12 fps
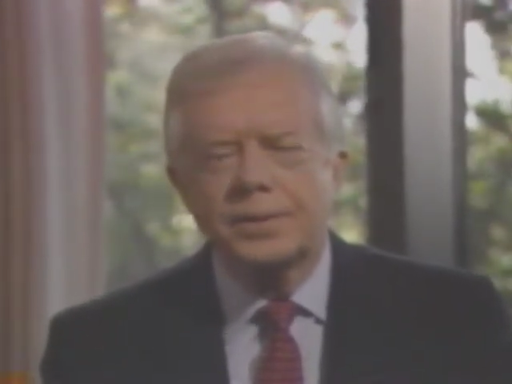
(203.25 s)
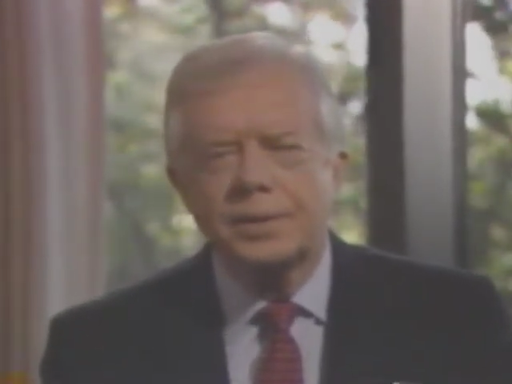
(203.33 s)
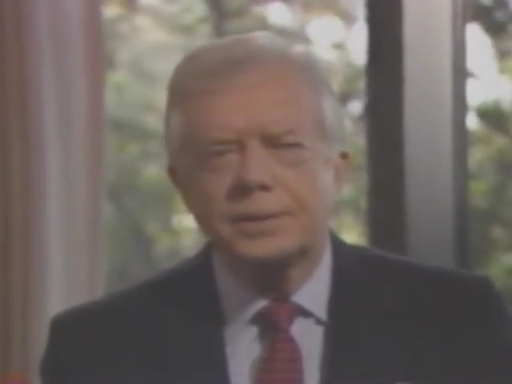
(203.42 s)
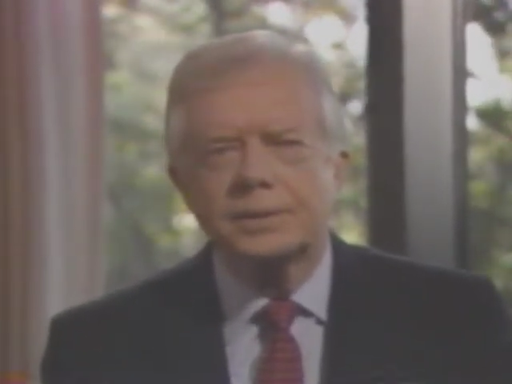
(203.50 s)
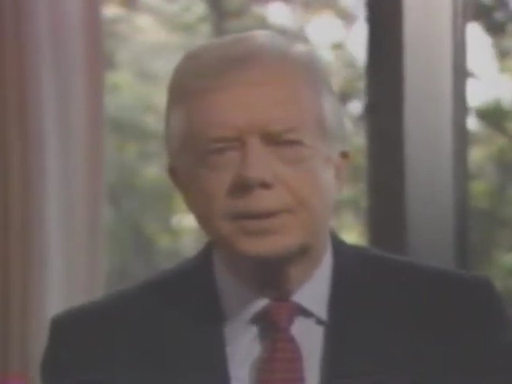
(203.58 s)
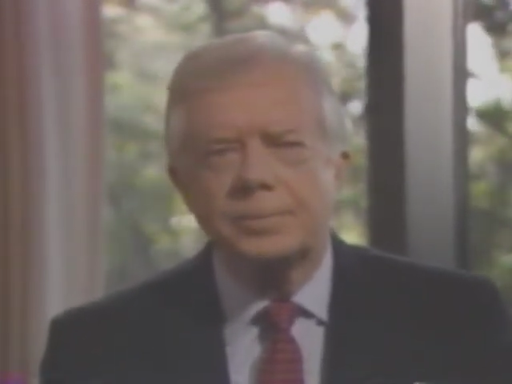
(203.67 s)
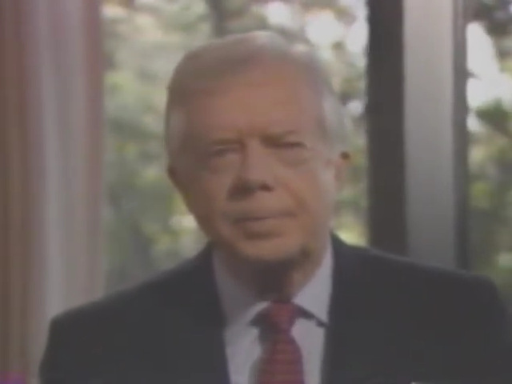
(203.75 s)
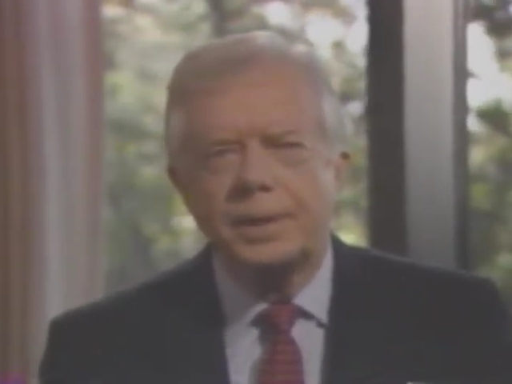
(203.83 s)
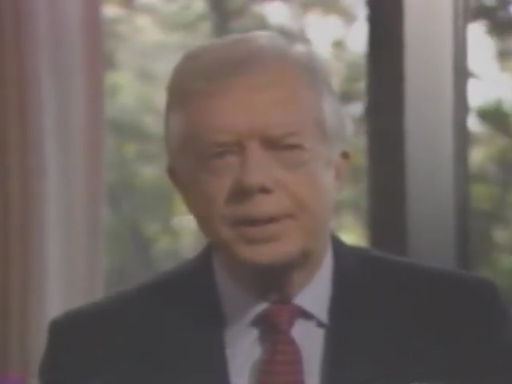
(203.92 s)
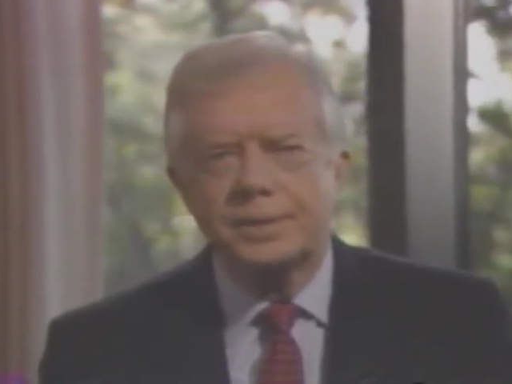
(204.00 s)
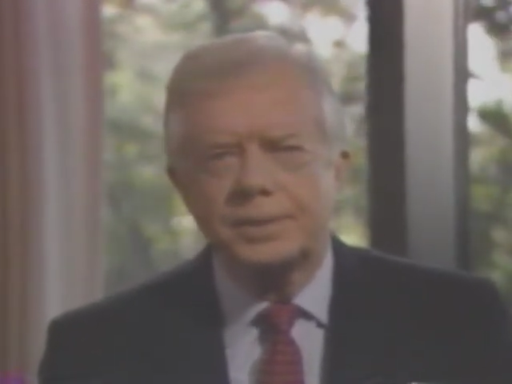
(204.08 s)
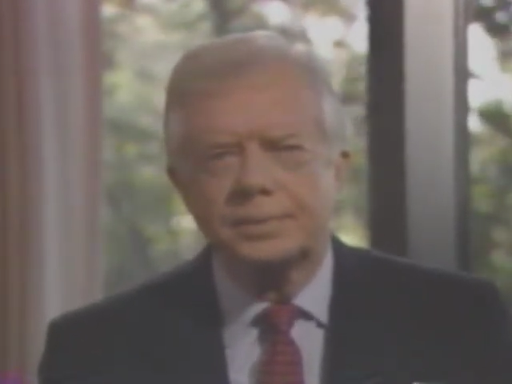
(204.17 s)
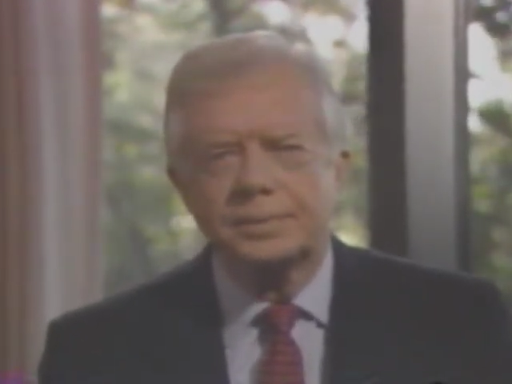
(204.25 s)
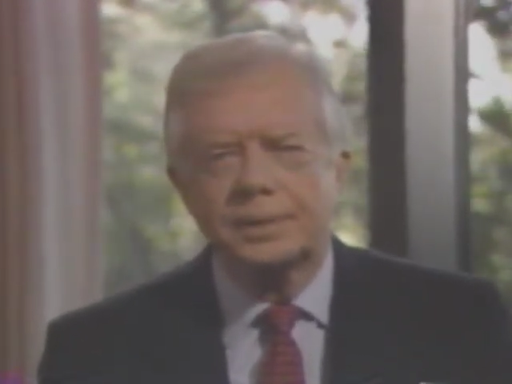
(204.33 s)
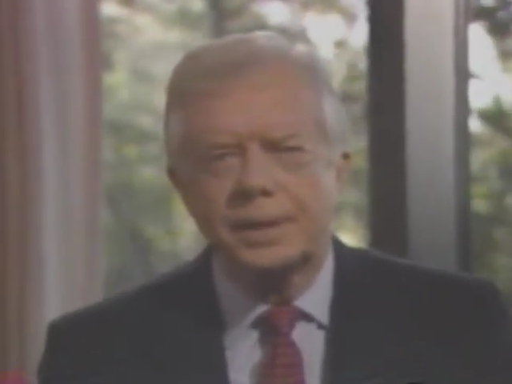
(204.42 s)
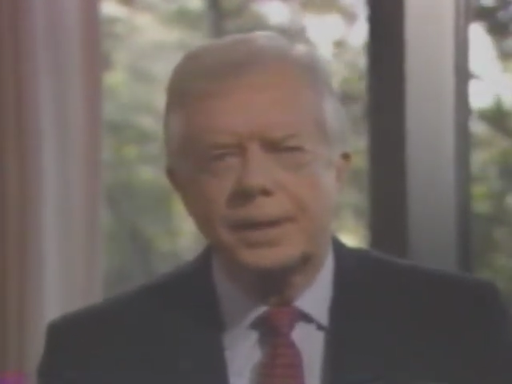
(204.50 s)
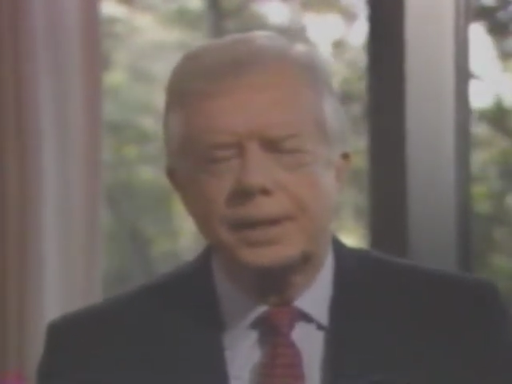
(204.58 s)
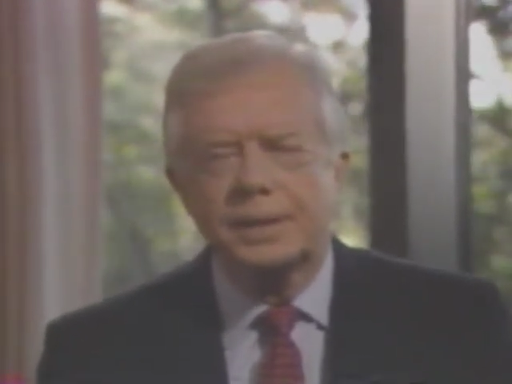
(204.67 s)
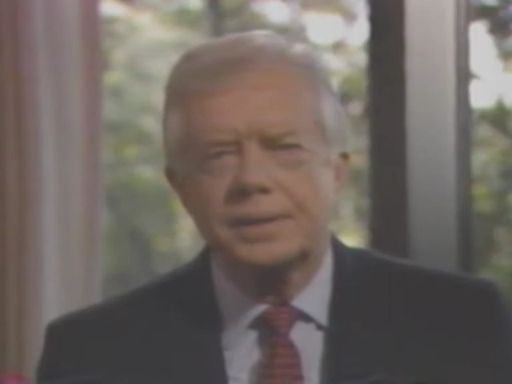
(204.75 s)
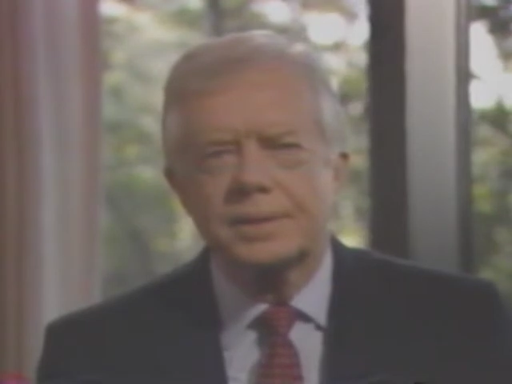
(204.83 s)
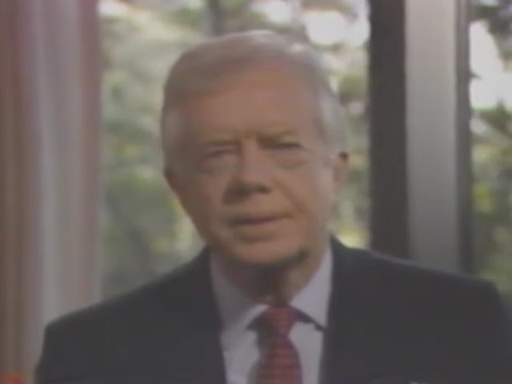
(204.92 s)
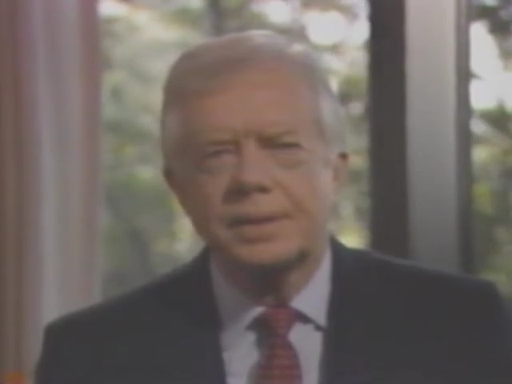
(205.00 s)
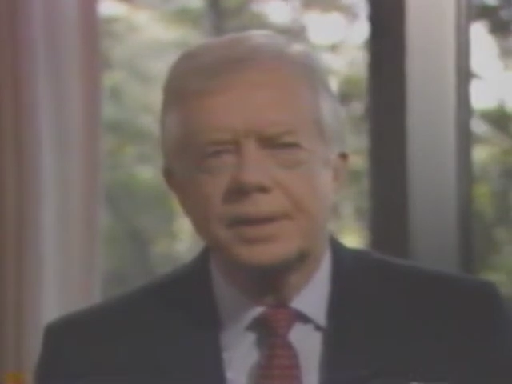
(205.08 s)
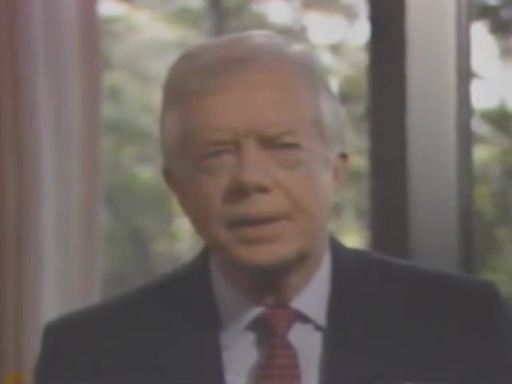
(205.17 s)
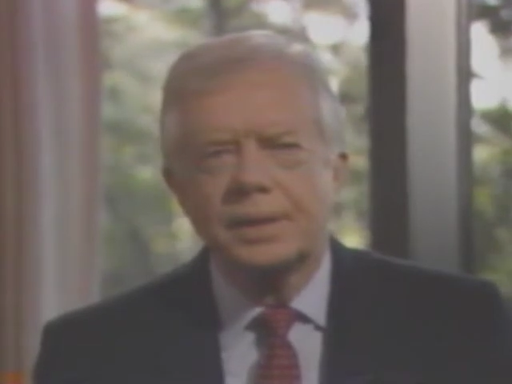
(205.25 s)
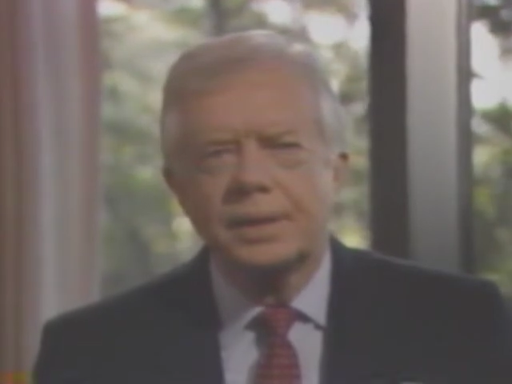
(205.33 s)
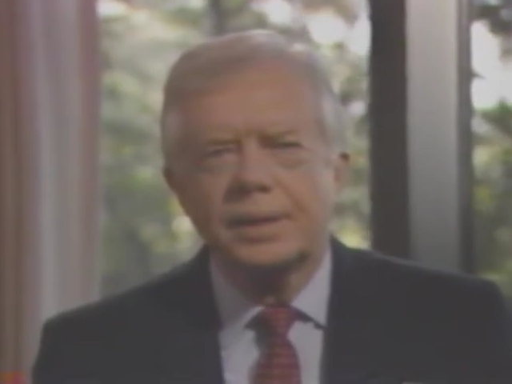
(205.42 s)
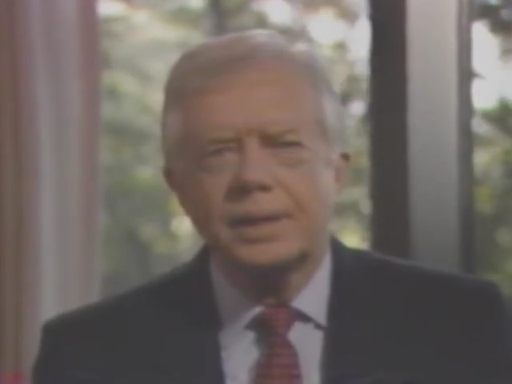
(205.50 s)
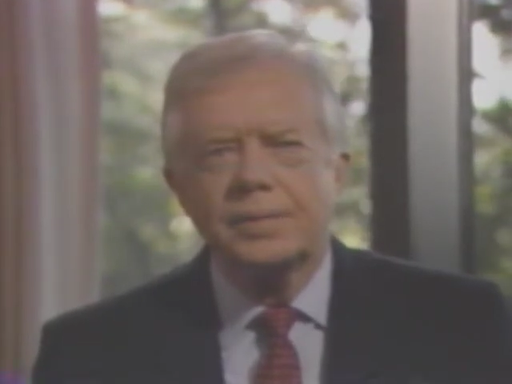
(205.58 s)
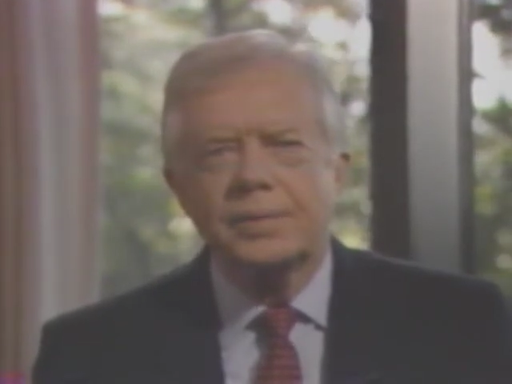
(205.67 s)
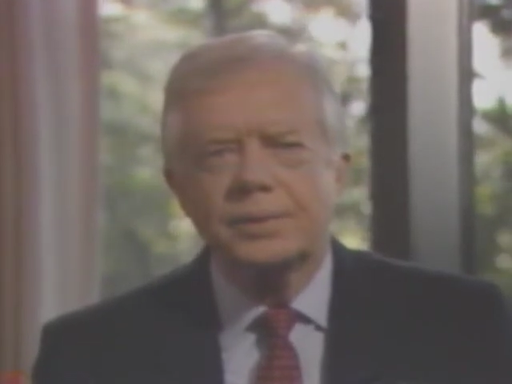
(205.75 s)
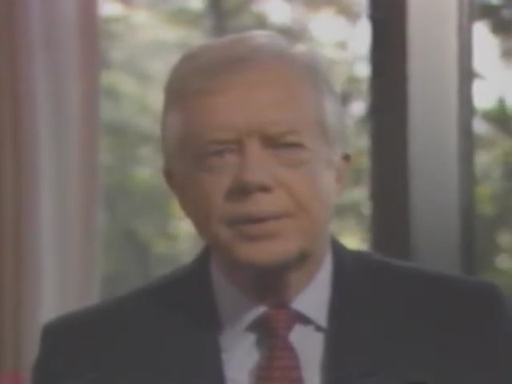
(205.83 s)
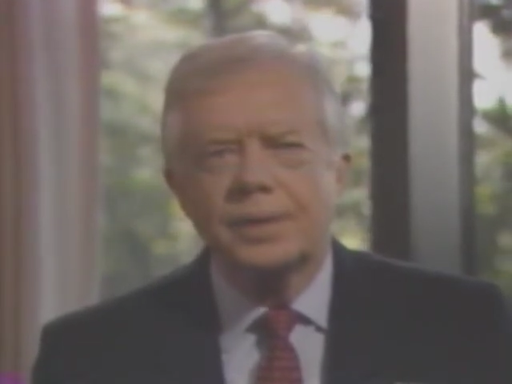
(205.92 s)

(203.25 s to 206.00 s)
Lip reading: Instead, he encourages compassion and kindness,